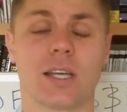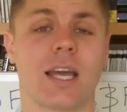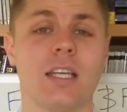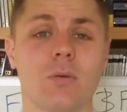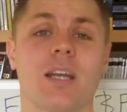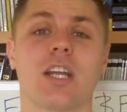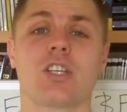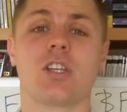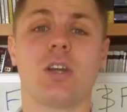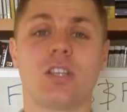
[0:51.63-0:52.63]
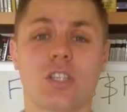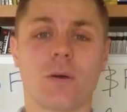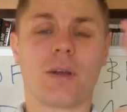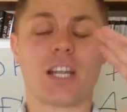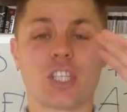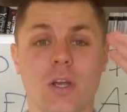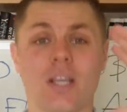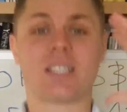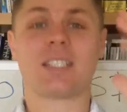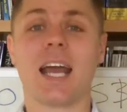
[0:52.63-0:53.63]
Okay, so we're going to show you
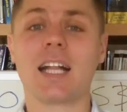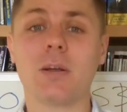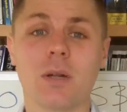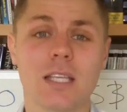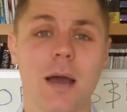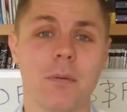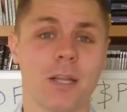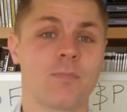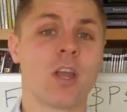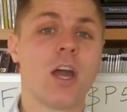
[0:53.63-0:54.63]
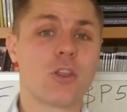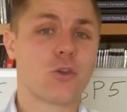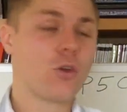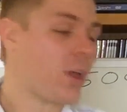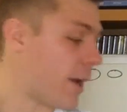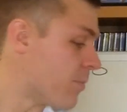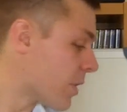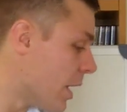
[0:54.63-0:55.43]
exactly what is happening through there.